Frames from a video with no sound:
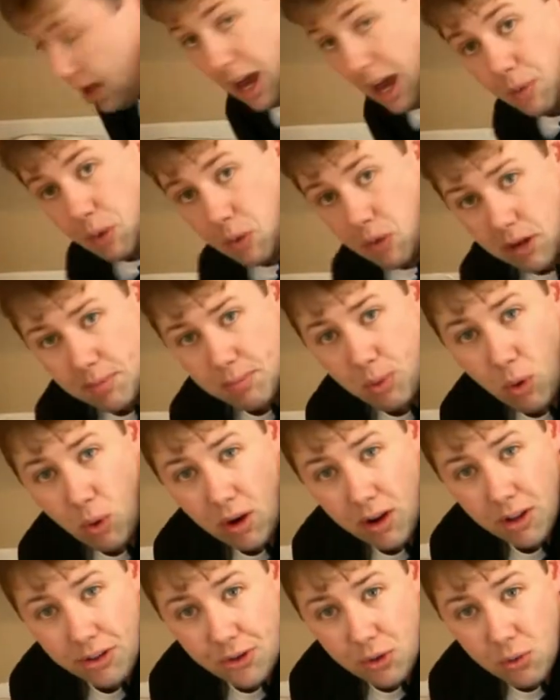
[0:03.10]
and we want to
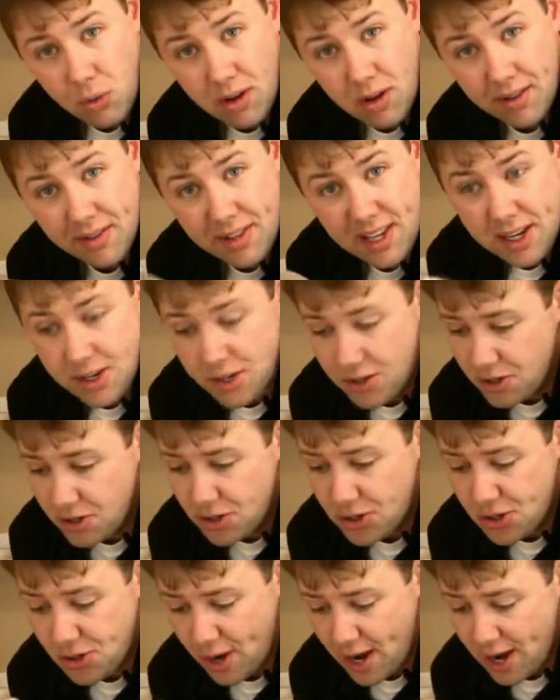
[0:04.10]
pour it through one of these
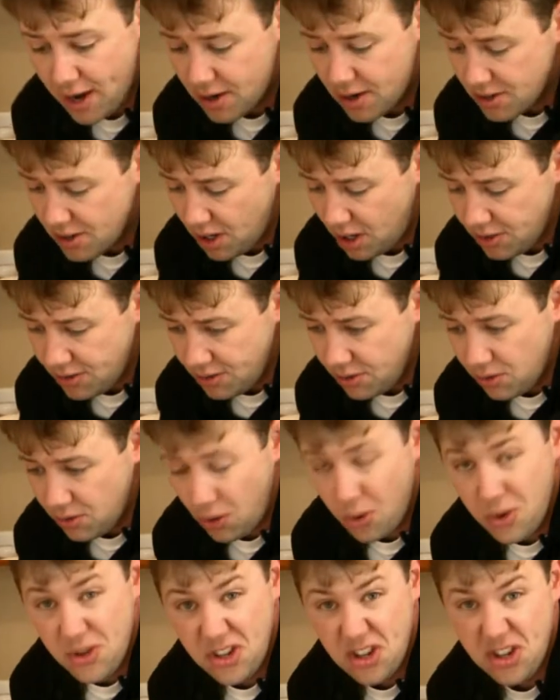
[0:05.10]
strainers, also
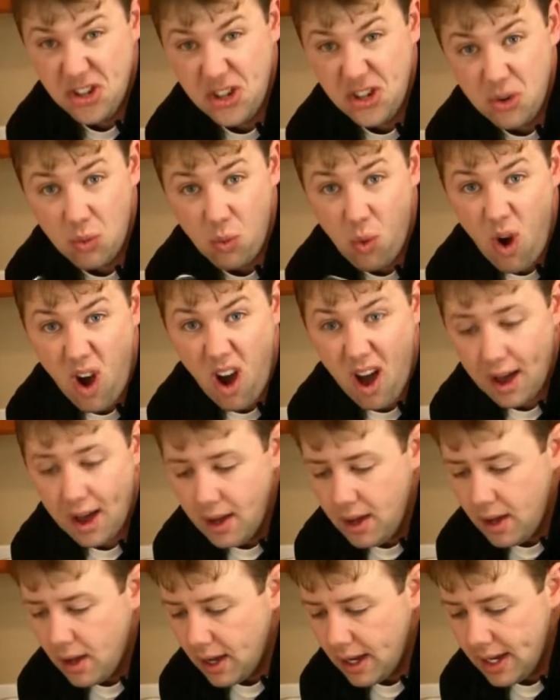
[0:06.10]
known as a chinois.
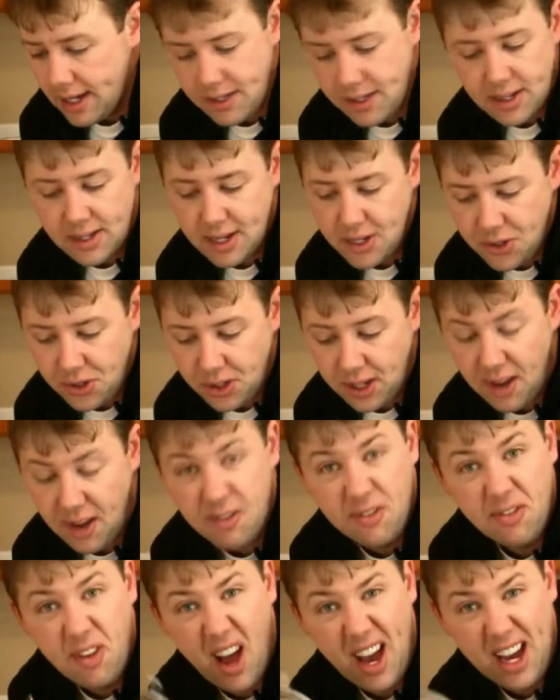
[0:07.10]
It's essentially a
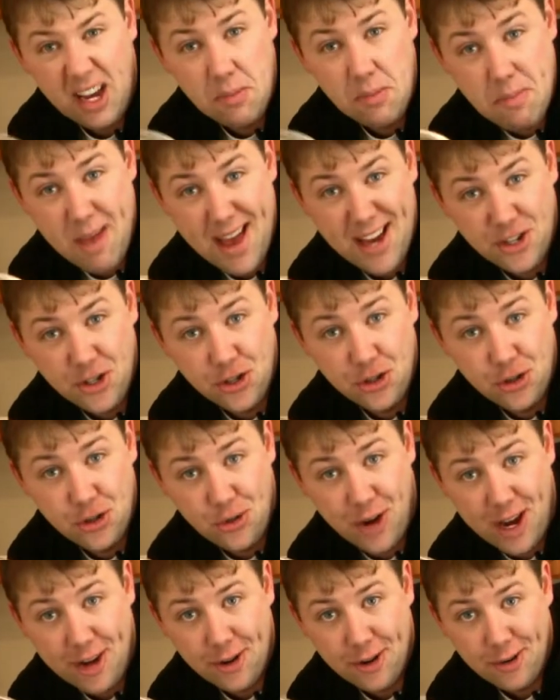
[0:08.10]
fine mesh
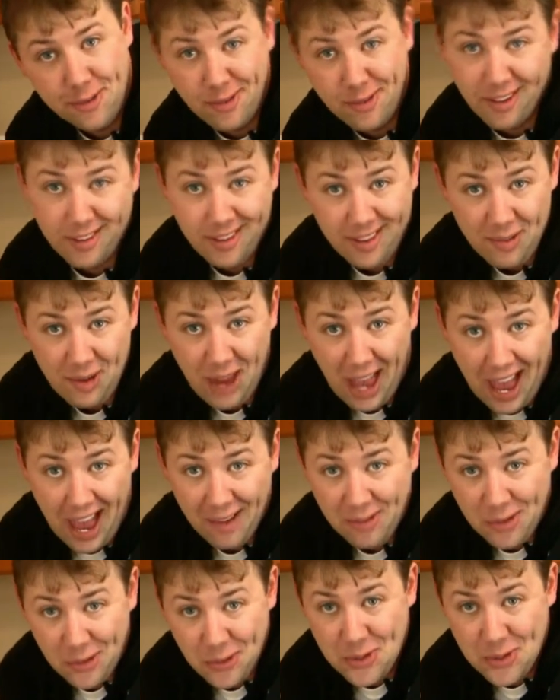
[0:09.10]
strainer. If you
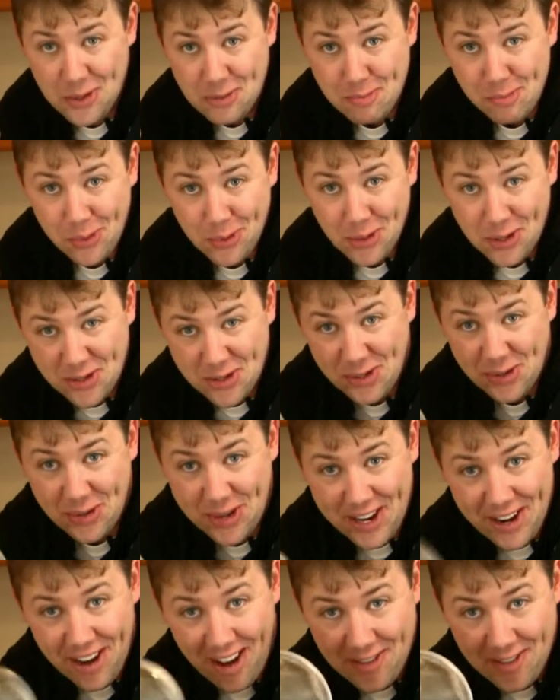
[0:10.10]
have to, just pull the
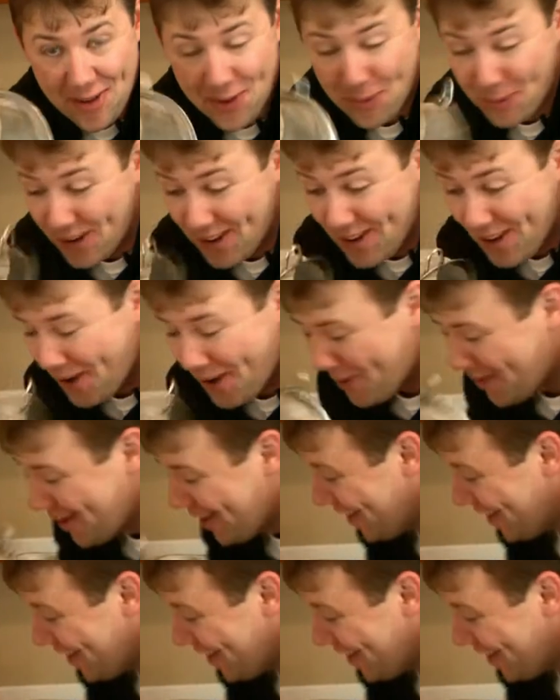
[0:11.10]
screen off your window